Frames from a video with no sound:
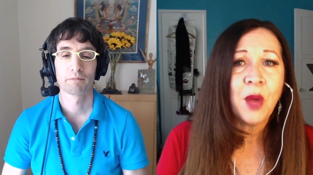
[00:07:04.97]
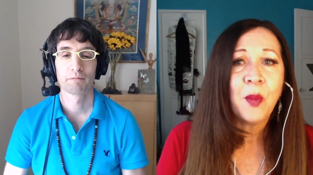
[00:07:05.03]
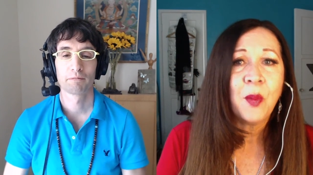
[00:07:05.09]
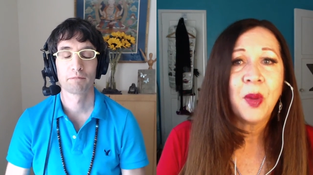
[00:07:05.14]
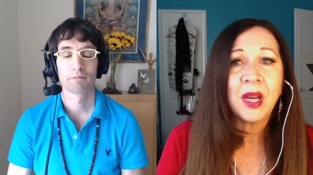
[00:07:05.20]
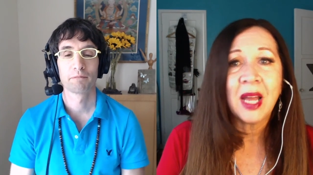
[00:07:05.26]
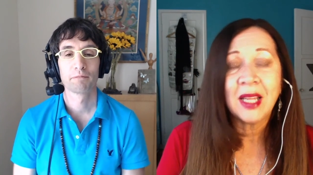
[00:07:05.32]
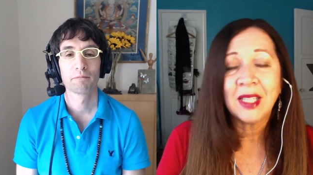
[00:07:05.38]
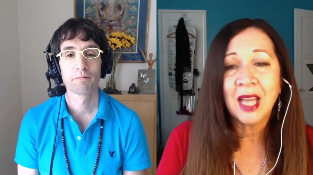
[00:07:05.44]

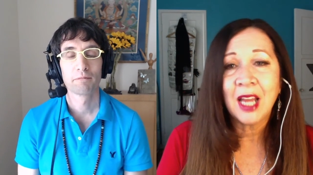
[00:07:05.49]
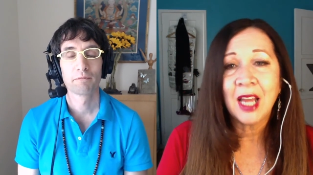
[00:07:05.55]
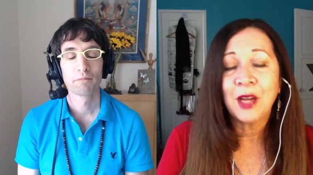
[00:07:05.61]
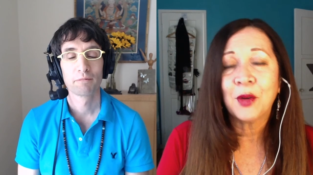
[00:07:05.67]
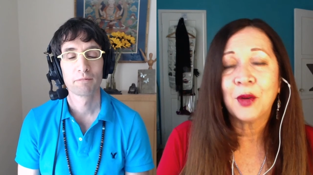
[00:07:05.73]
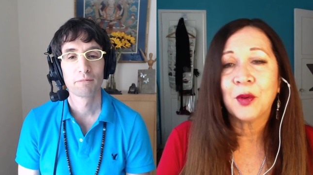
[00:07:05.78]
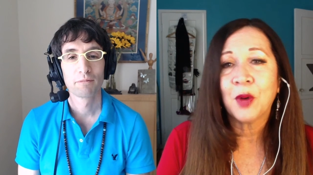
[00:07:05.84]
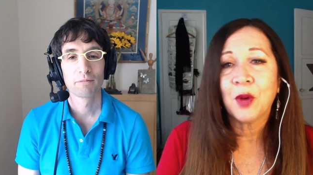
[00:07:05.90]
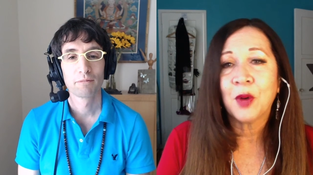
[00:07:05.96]
Speaker 1: But as I
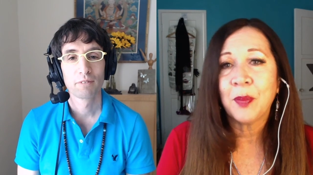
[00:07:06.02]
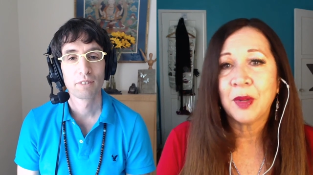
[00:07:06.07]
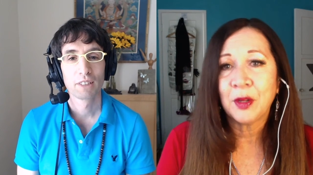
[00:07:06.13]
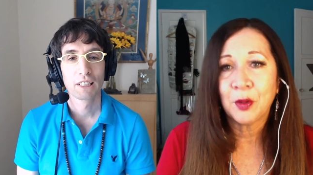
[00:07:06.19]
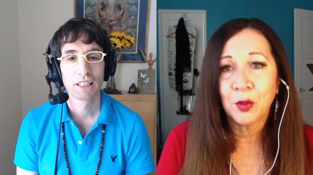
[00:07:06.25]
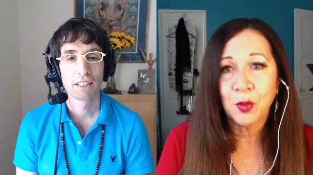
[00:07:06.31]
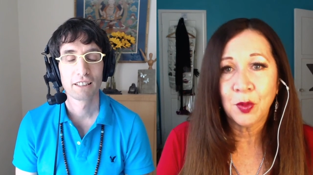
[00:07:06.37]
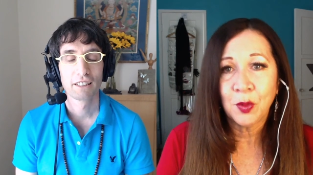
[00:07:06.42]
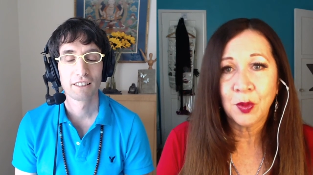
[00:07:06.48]
grew up and
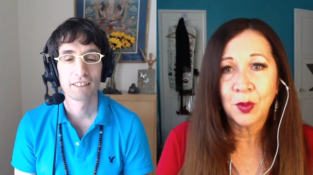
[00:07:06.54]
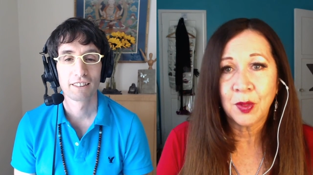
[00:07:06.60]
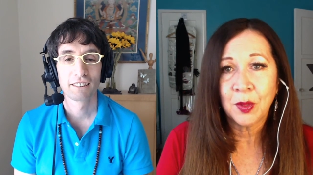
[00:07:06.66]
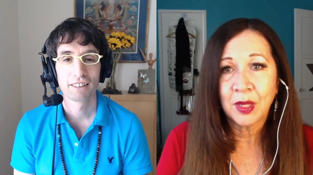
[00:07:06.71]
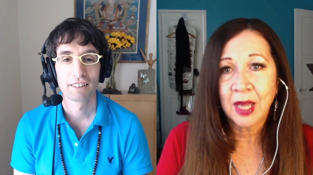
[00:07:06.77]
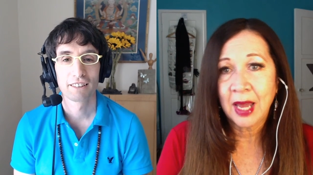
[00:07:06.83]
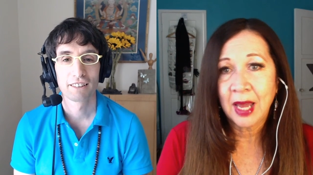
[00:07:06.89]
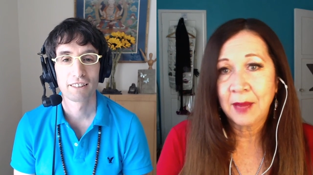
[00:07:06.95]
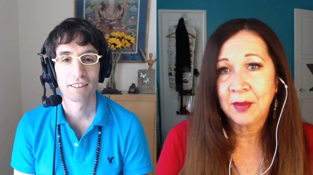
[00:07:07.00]
grew,
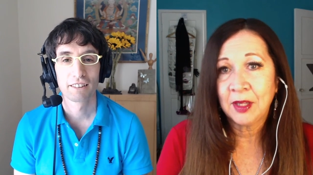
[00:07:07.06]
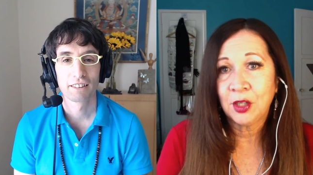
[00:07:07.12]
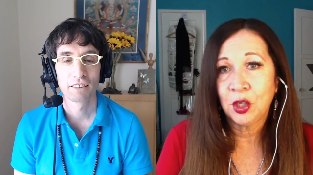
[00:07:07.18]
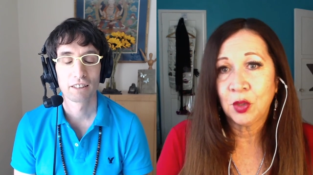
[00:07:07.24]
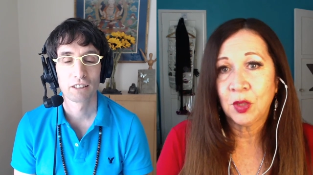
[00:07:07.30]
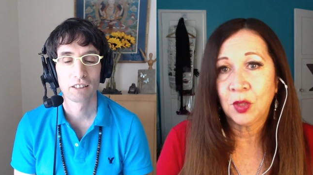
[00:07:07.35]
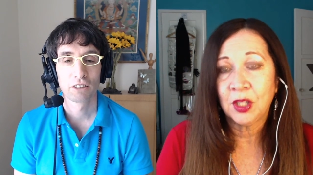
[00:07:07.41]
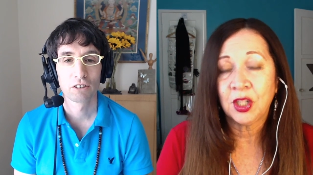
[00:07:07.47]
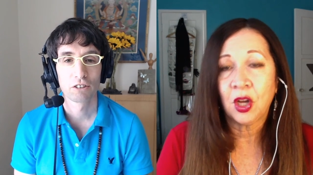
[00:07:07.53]
came
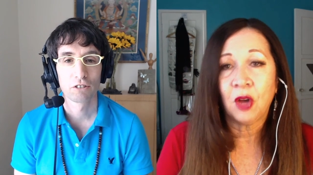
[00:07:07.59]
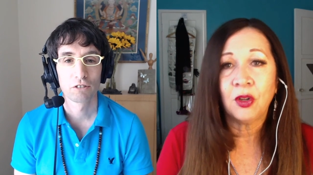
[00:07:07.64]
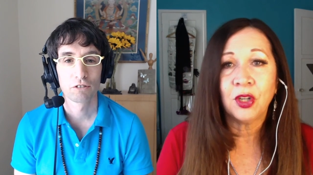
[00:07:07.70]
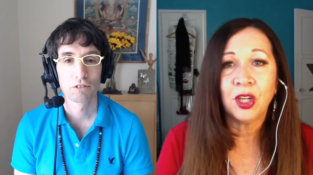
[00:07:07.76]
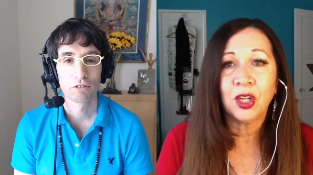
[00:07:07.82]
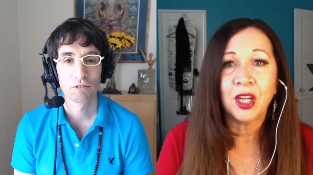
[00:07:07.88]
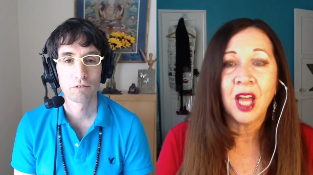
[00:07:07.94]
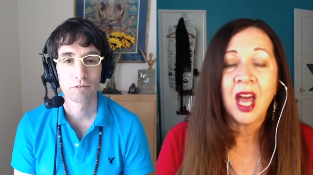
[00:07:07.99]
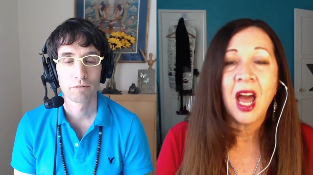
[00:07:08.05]
into
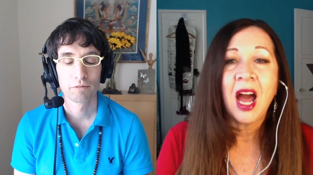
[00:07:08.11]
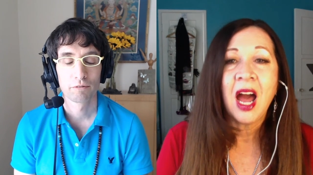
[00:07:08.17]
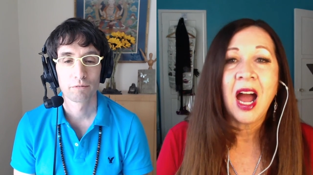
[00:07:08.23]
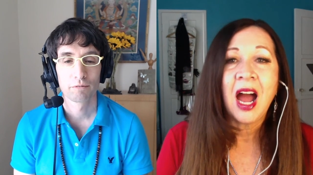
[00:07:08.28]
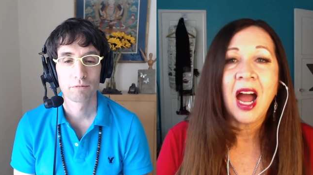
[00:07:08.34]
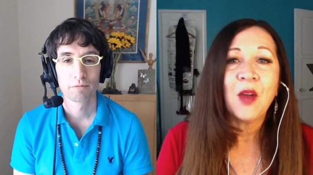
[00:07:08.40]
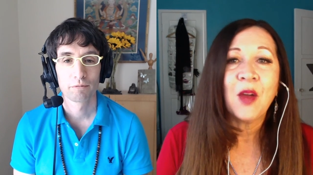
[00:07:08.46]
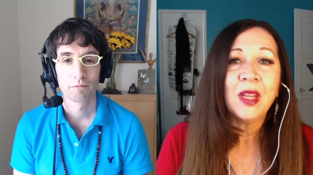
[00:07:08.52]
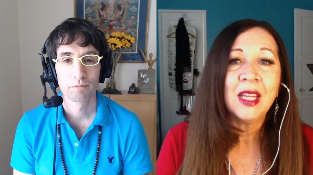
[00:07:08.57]
adulthood,
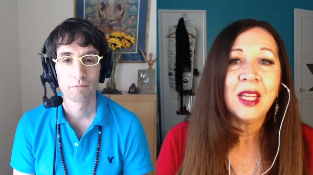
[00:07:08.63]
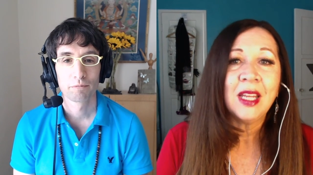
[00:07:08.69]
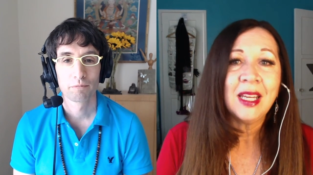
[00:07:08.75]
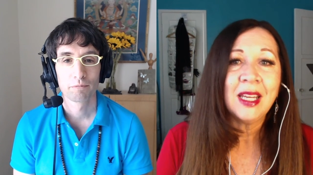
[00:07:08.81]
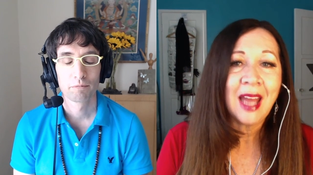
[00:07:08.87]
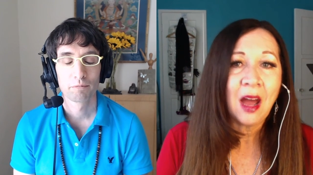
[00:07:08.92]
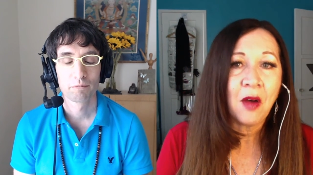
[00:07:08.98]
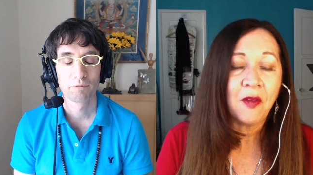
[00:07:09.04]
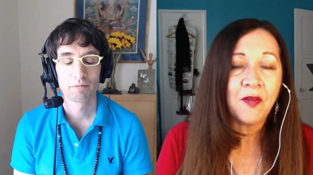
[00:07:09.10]
I really
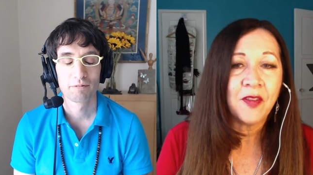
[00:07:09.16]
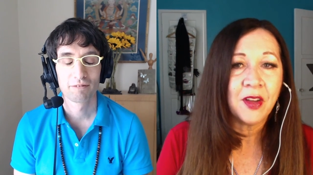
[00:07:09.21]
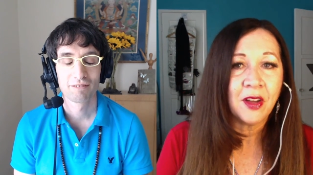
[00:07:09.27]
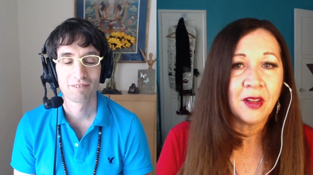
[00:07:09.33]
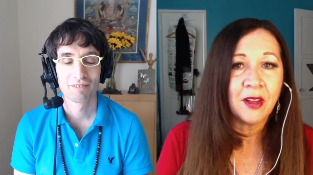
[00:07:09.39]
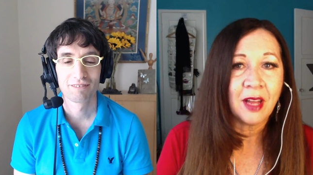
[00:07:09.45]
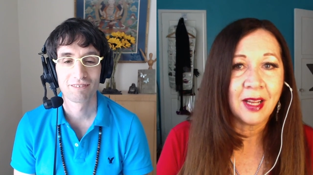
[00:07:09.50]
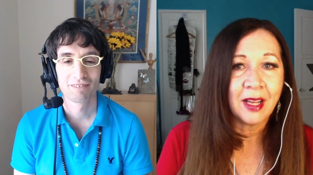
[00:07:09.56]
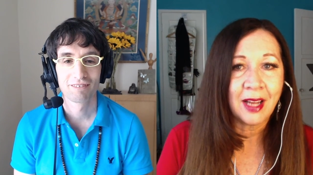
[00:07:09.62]
now
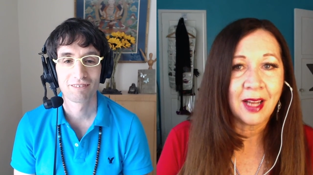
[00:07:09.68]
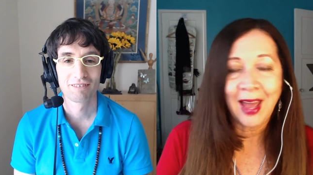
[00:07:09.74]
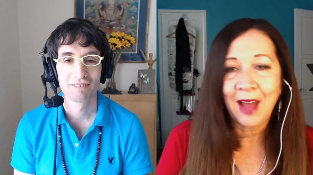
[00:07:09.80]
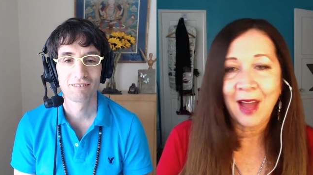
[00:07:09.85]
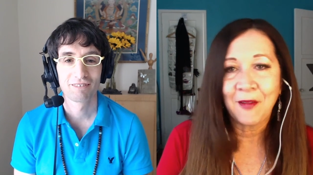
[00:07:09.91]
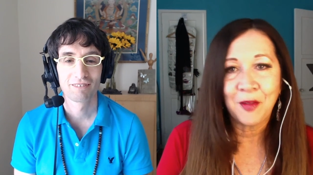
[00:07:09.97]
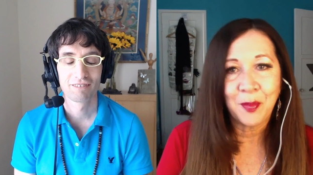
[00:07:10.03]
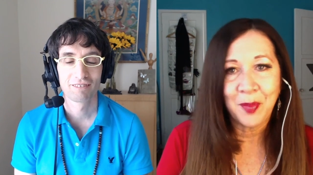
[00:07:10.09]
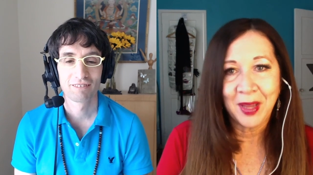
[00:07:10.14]
feel like I
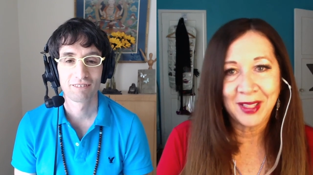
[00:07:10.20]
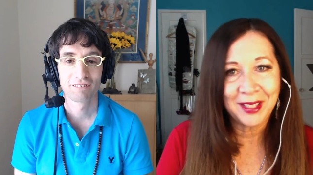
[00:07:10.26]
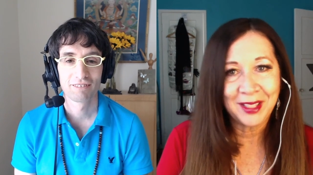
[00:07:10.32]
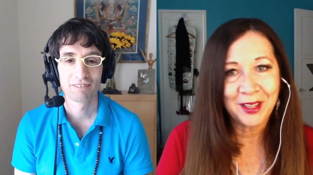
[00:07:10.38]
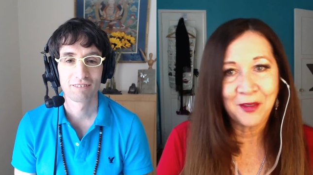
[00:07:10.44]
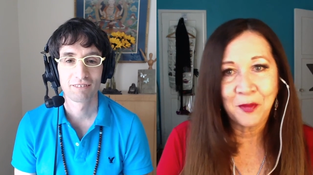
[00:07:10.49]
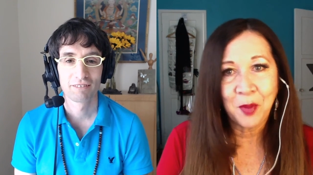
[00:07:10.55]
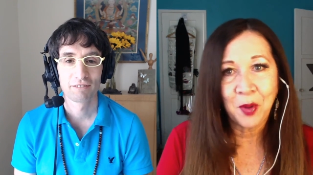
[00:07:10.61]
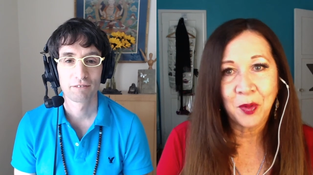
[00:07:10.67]
have the
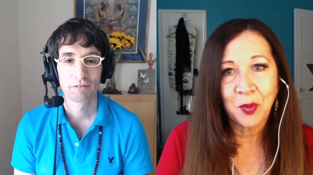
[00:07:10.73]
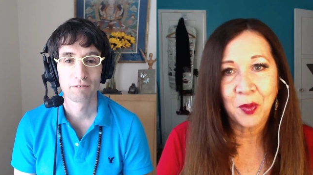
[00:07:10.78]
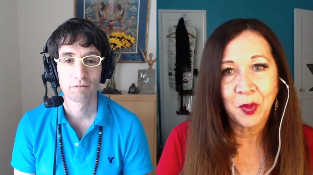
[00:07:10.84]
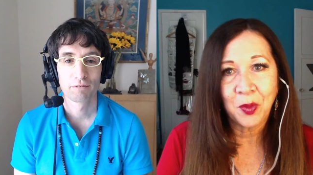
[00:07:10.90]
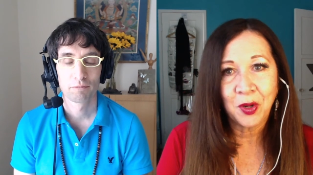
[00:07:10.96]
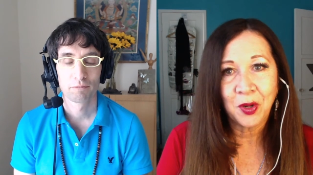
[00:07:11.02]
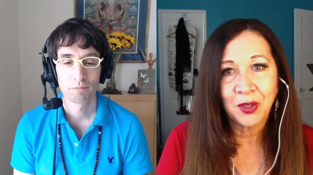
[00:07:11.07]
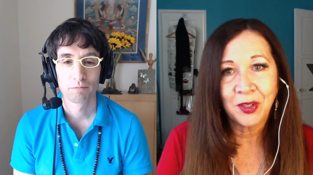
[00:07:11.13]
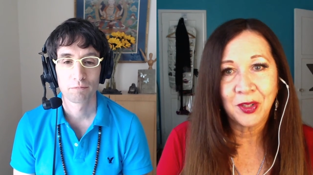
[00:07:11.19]
best of both
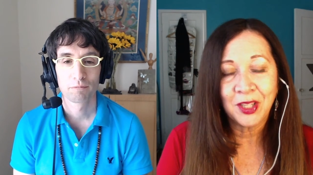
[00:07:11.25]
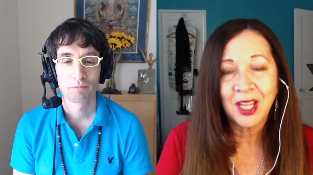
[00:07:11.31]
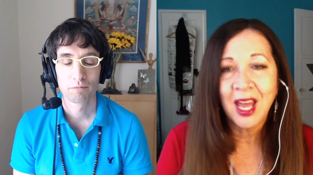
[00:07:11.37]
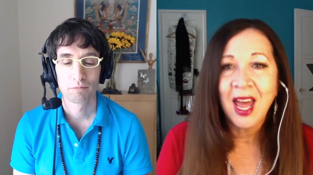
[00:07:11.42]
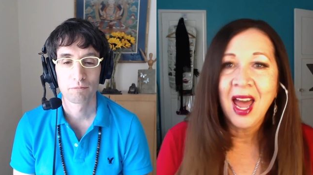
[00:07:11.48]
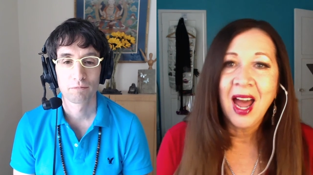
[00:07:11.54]
worlds.